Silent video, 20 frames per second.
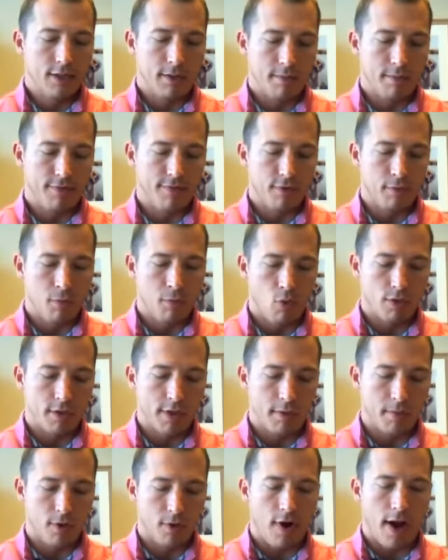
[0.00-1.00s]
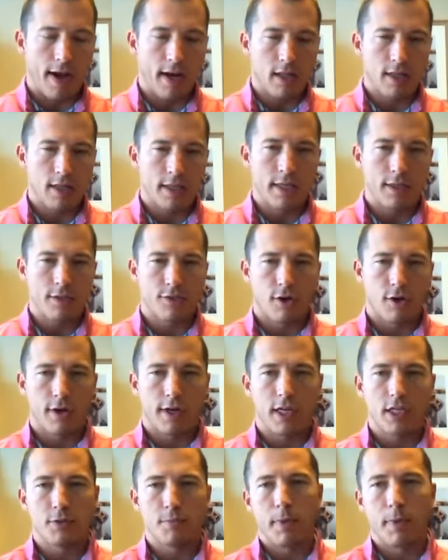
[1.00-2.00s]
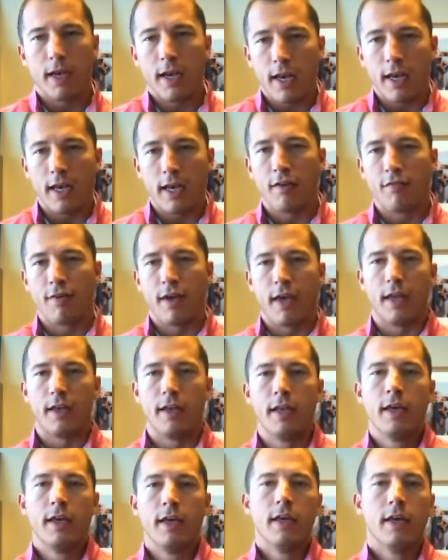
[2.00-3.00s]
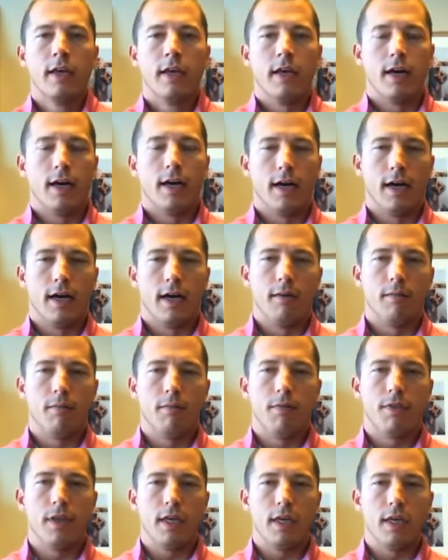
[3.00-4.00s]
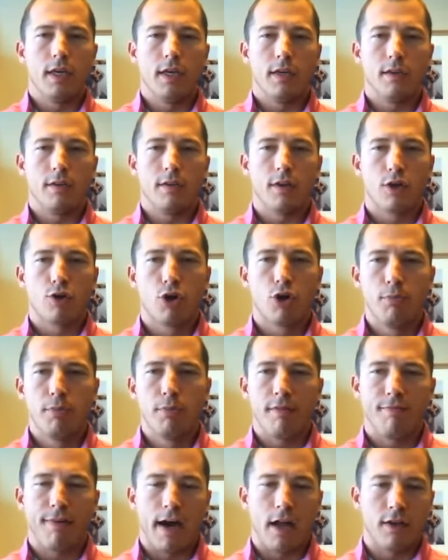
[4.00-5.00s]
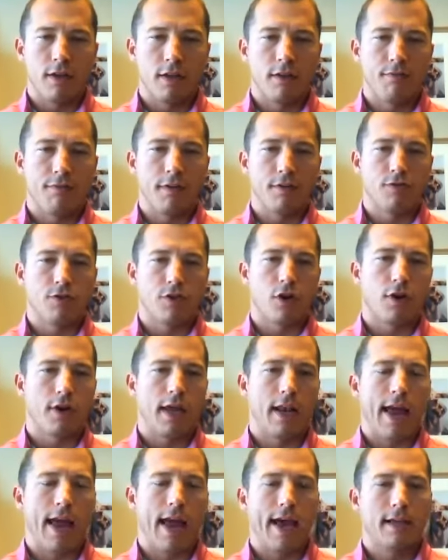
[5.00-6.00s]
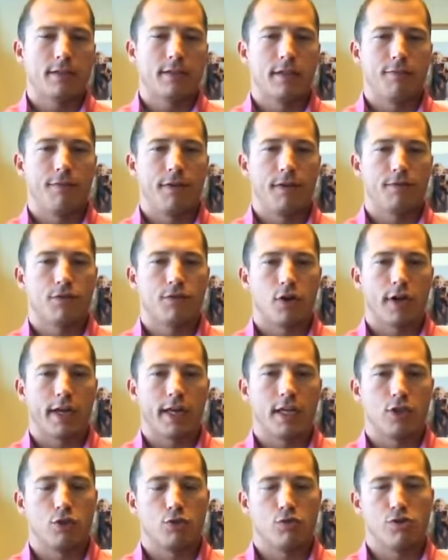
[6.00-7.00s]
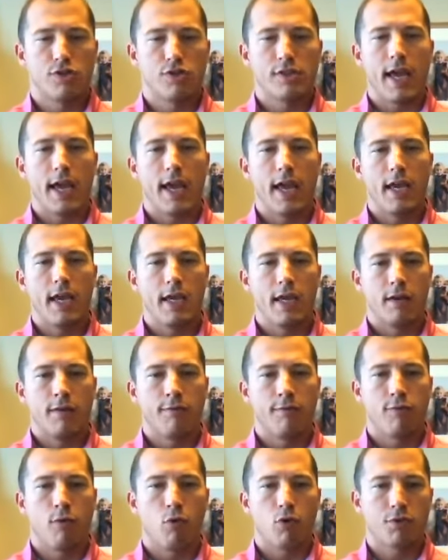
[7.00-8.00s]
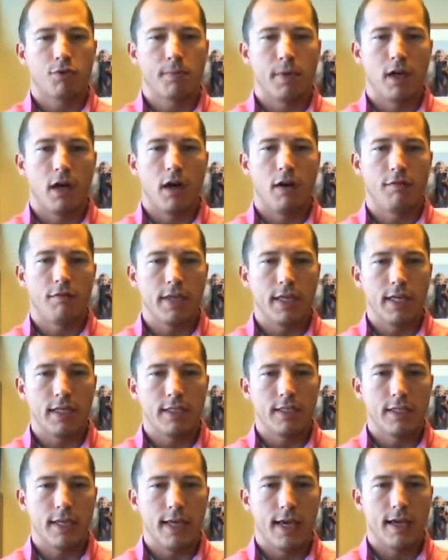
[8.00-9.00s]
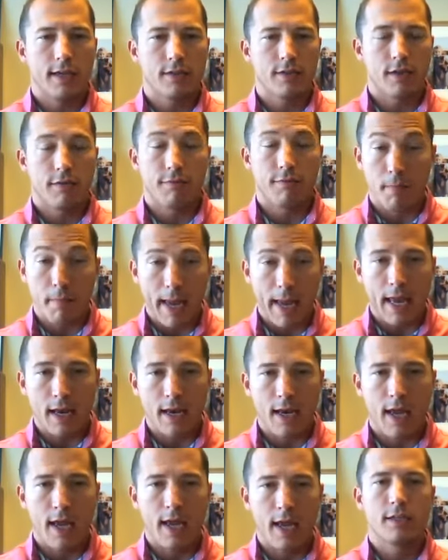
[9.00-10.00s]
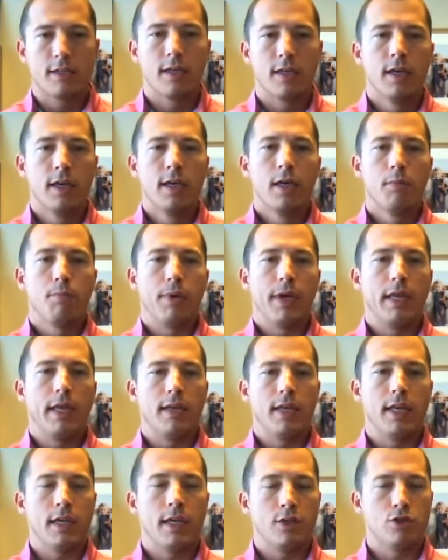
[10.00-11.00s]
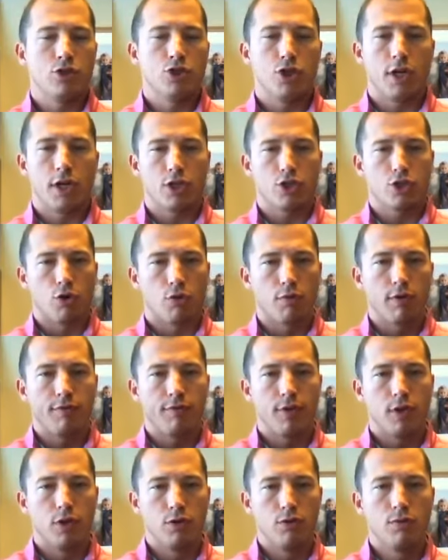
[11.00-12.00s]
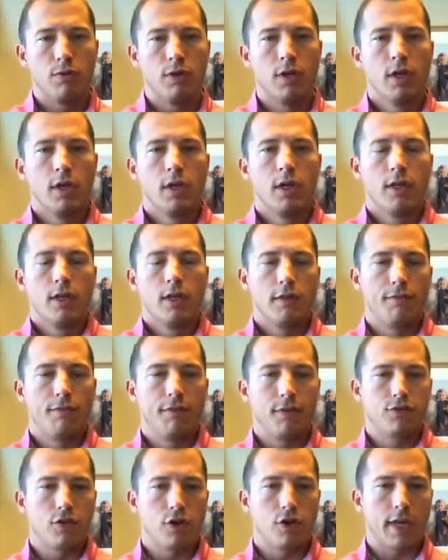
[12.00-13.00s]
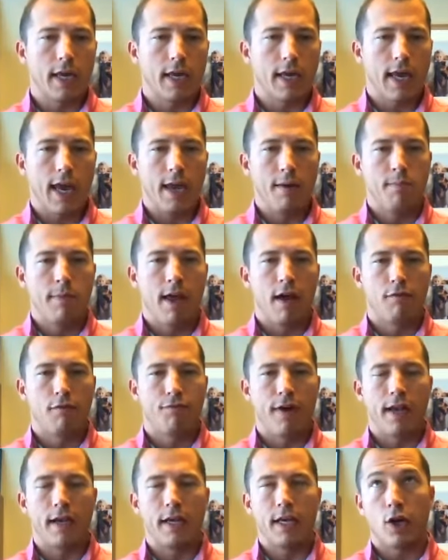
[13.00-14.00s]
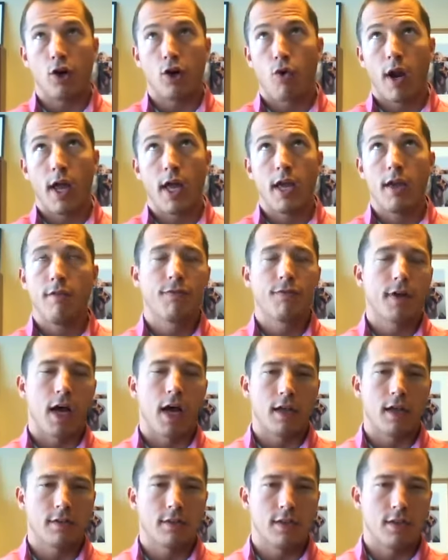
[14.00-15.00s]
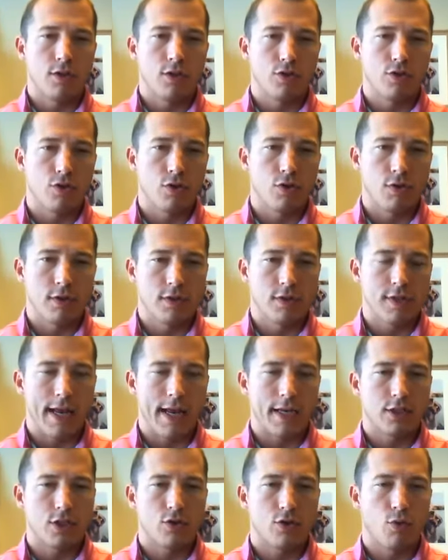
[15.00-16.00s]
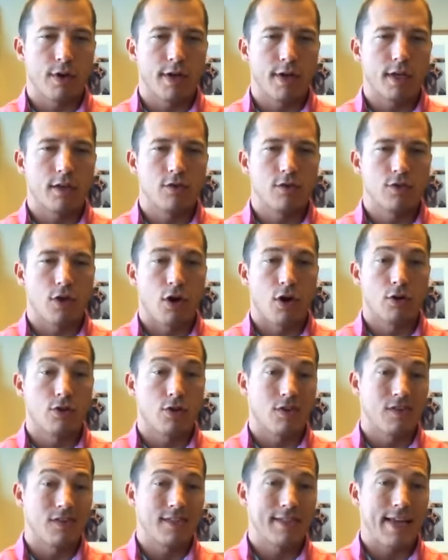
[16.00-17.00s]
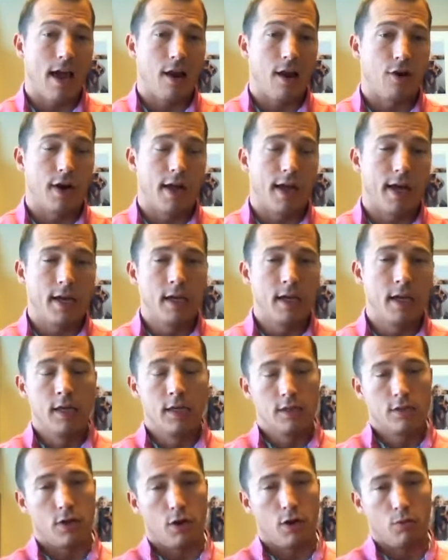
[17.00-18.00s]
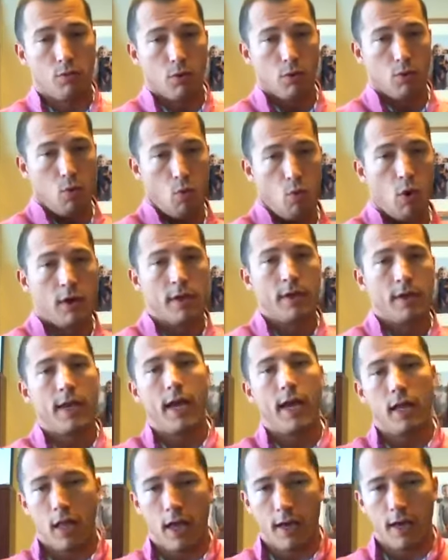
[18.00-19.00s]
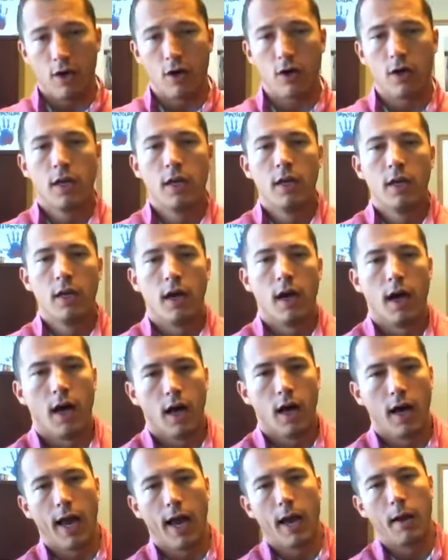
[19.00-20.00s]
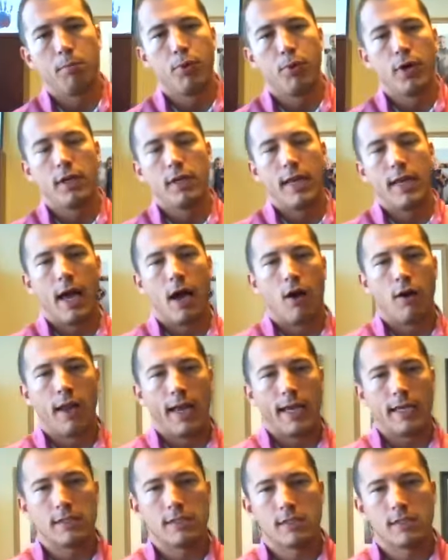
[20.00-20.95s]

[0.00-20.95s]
some of your more Democratic leaning circuits. But in any event, the group that filed in the Fifth Circuit asked the Fifth Circuit to stay enforcement of the ETS of the mandate pending judicial review. The Fifth Circuit came down finding grave constitutional and statutory concerns on Saturday, so one day later, and put down